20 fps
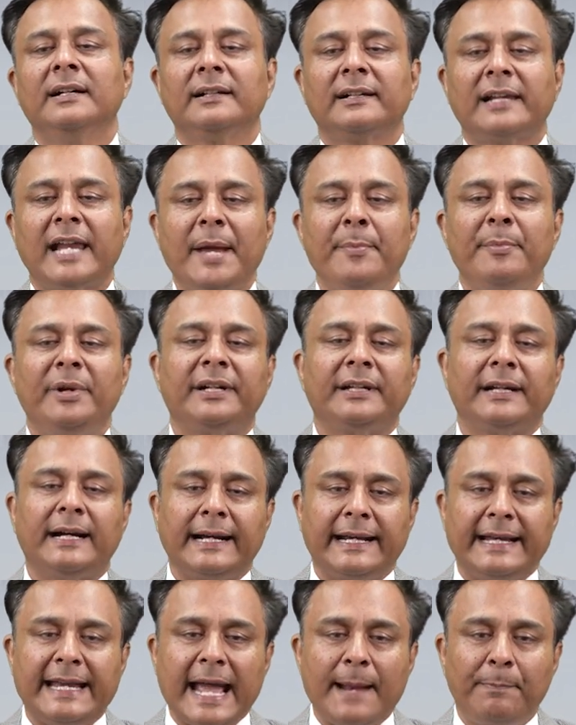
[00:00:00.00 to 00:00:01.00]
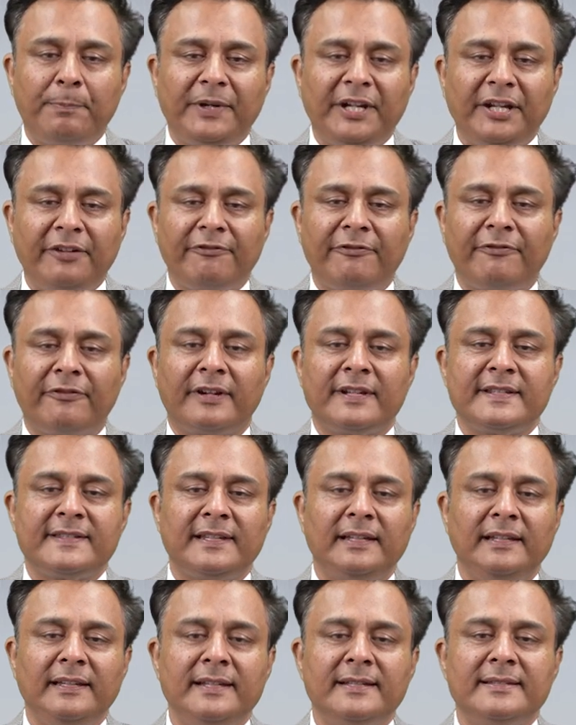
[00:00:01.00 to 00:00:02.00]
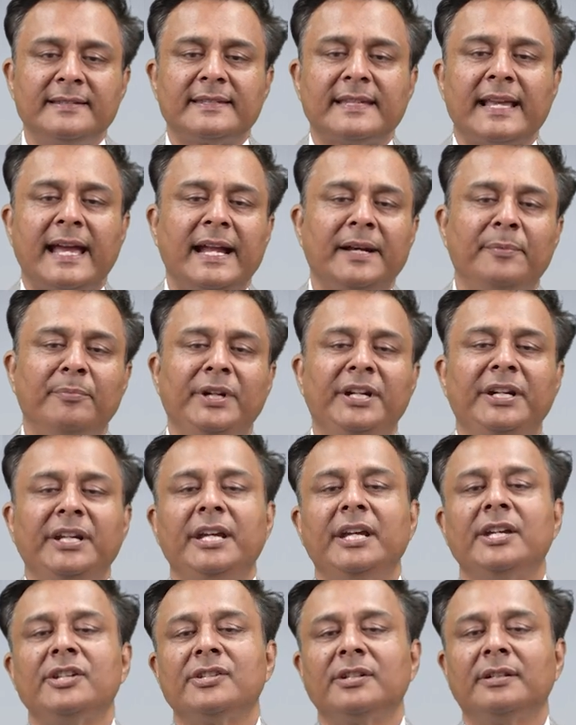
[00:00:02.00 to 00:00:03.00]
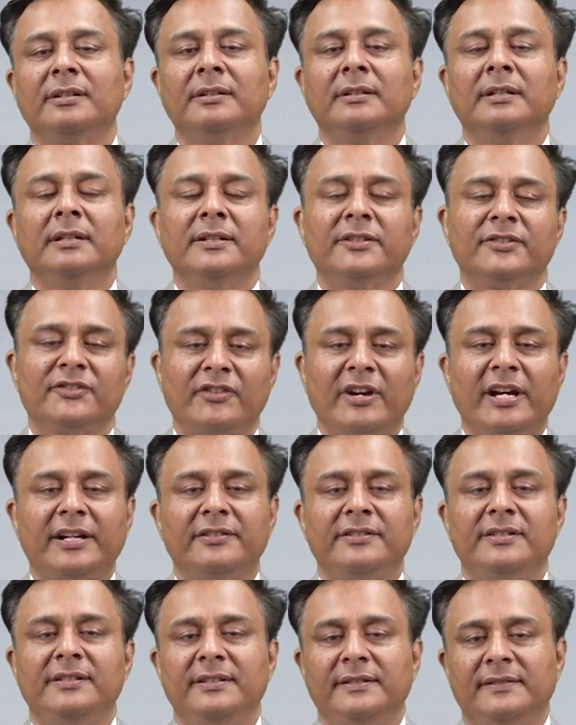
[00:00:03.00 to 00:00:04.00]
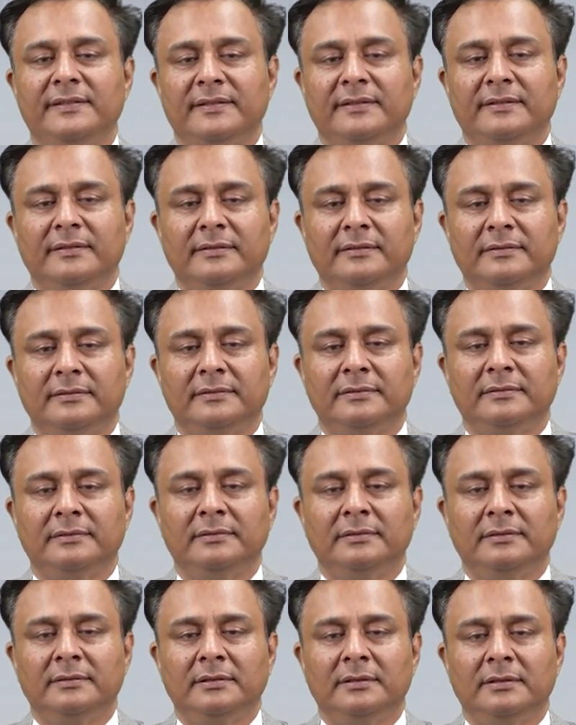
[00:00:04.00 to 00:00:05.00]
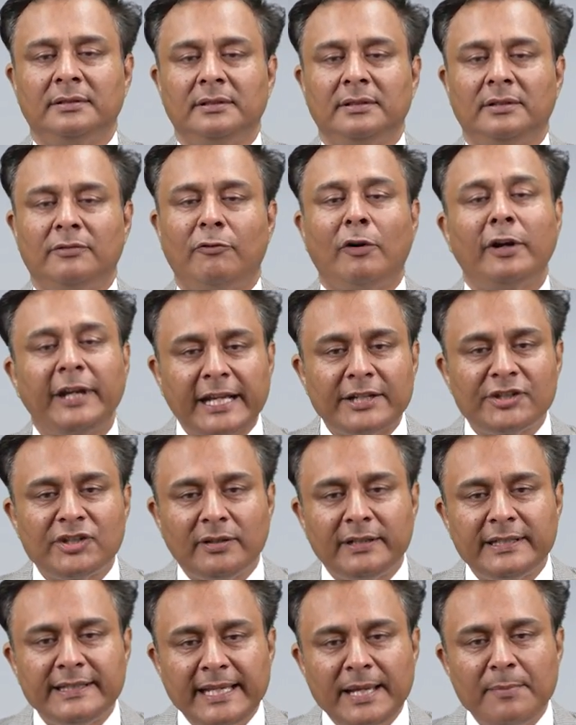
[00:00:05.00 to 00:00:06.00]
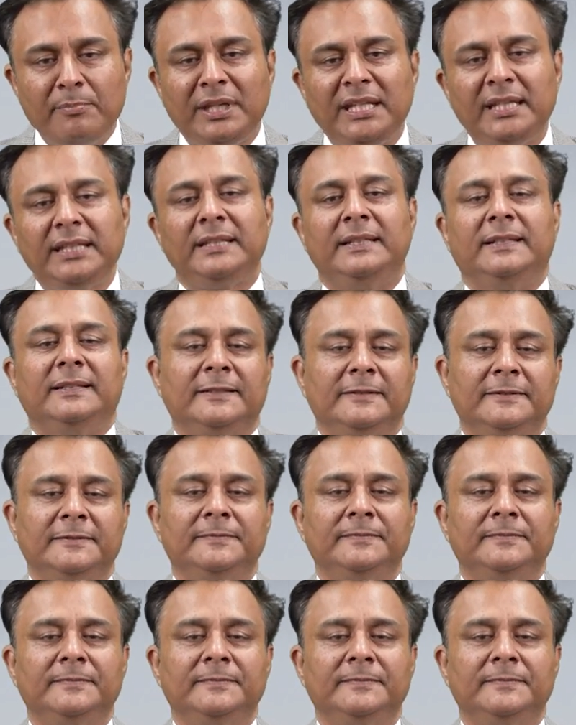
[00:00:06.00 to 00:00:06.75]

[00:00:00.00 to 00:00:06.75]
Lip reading: climate adaptive resilience and mitigation strategies. What actually they mean?